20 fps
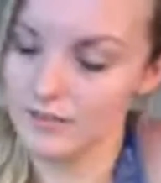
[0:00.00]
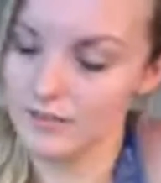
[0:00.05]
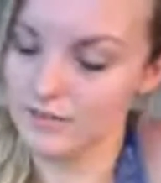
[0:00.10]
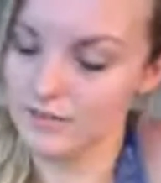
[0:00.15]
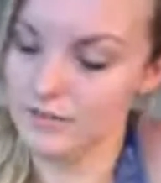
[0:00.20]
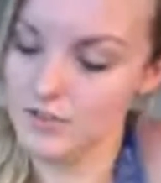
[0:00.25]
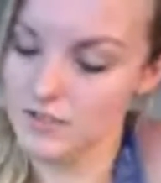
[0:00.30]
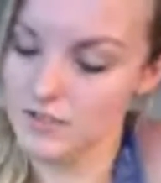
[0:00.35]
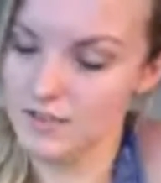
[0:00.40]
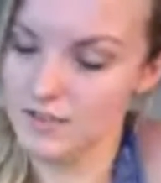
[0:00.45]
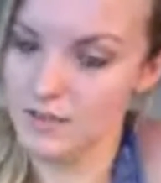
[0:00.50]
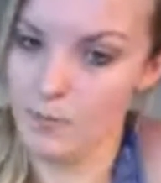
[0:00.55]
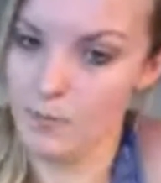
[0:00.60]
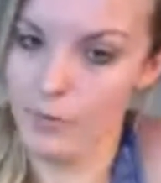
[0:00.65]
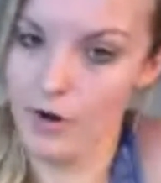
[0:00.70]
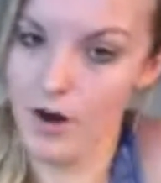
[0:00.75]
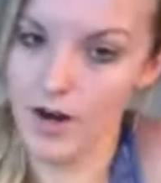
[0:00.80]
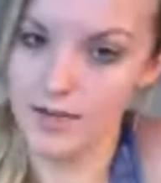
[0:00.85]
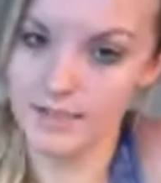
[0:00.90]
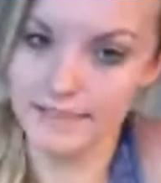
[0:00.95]
just the
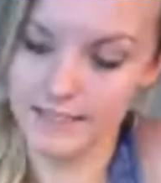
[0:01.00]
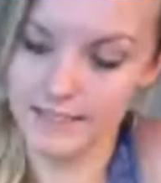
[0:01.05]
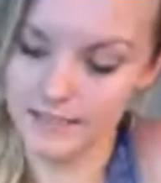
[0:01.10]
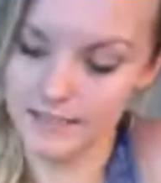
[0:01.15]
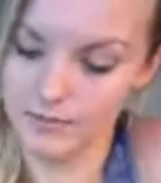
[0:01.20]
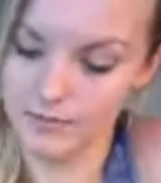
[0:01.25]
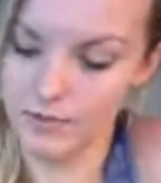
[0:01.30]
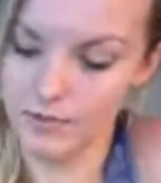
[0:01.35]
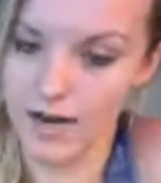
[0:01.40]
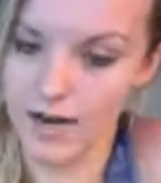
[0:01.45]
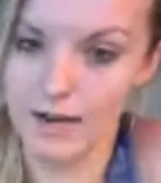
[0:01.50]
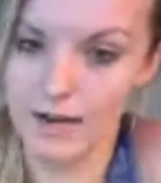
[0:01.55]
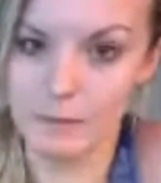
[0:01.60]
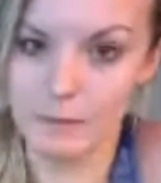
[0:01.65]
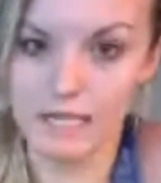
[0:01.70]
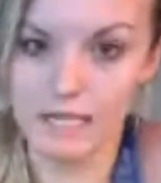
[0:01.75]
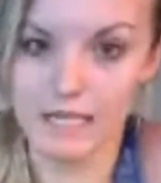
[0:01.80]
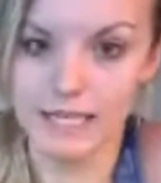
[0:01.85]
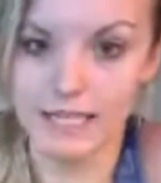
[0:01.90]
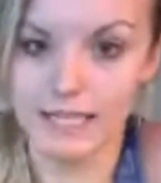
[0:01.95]
process of
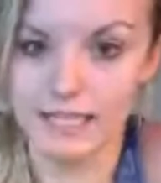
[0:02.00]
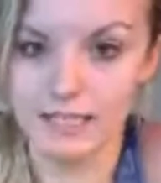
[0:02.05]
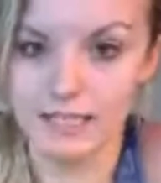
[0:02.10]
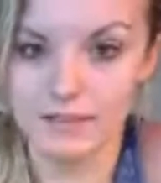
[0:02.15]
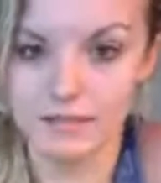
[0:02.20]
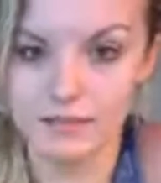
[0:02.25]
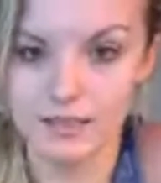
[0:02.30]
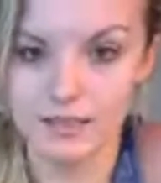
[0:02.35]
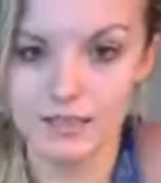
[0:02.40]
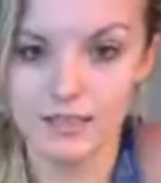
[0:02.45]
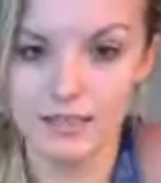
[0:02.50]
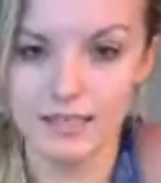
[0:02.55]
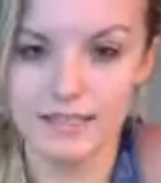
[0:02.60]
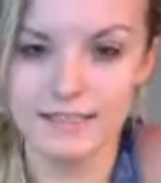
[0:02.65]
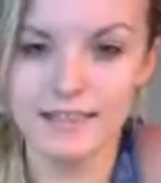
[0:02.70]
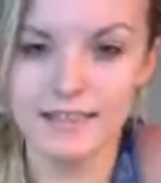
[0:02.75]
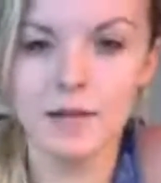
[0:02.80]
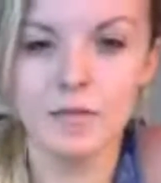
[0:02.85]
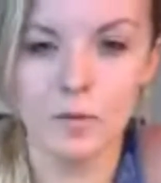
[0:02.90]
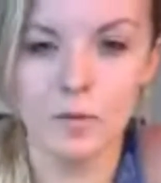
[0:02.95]
grabbing it.
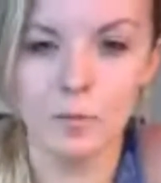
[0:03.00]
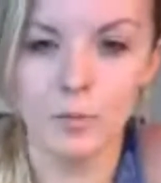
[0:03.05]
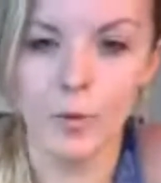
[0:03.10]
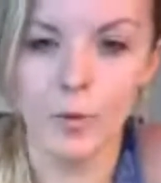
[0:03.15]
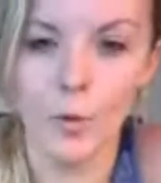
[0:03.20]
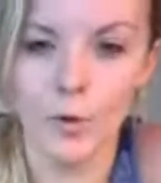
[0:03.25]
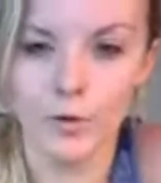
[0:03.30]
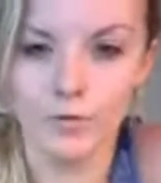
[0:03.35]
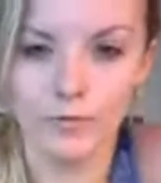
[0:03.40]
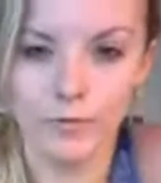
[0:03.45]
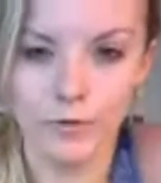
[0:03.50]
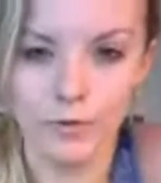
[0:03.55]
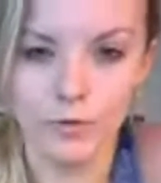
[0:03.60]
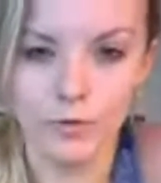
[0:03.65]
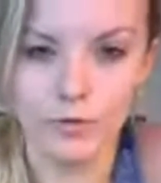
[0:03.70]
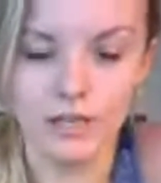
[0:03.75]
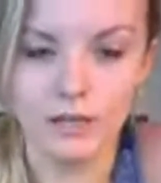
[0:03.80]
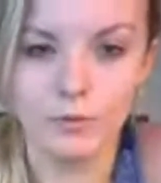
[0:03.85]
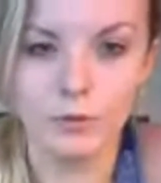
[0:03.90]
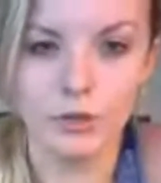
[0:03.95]
It's like the bored food.
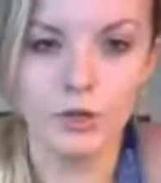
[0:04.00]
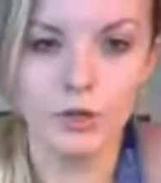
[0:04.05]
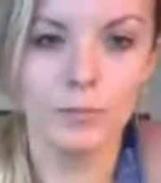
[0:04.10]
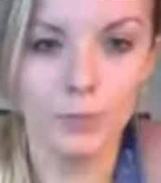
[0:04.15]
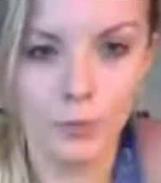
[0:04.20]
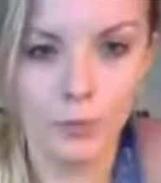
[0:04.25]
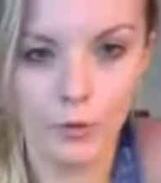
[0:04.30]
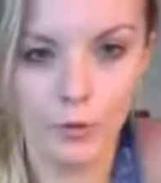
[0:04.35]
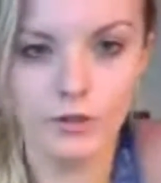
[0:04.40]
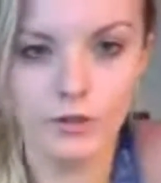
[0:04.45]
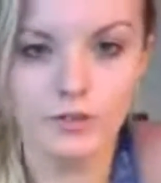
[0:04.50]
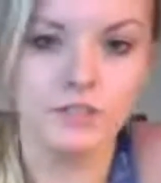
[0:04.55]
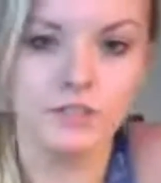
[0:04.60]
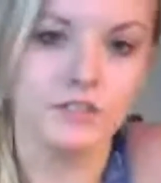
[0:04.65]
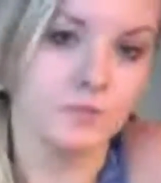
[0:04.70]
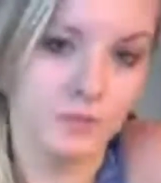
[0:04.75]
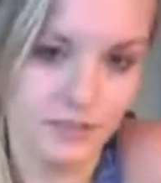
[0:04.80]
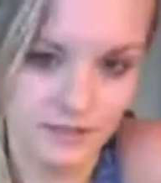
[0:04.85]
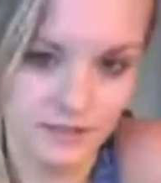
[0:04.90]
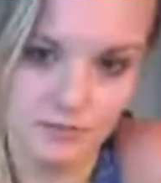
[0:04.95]
Like, when you're bored, you
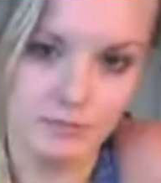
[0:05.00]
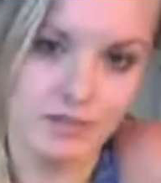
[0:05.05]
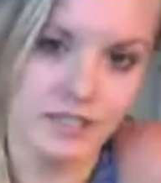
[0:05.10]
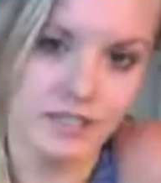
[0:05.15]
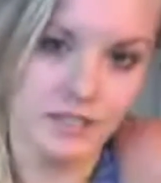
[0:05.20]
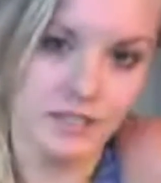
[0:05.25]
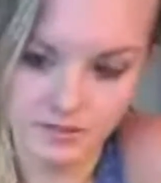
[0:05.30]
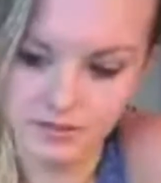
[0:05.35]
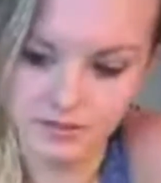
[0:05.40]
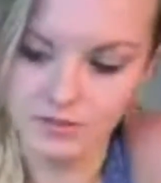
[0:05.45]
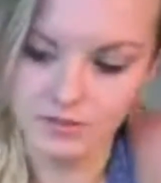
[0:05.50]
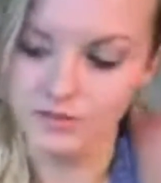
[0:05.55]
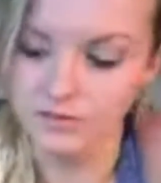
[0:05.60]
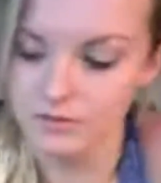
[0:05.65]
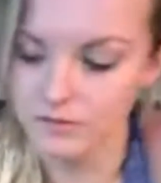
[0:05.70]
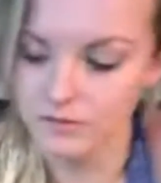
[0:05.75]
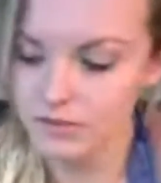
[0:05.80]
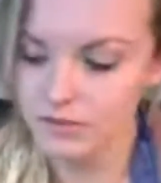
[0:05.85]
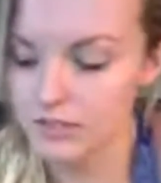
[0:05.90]
just want something to do.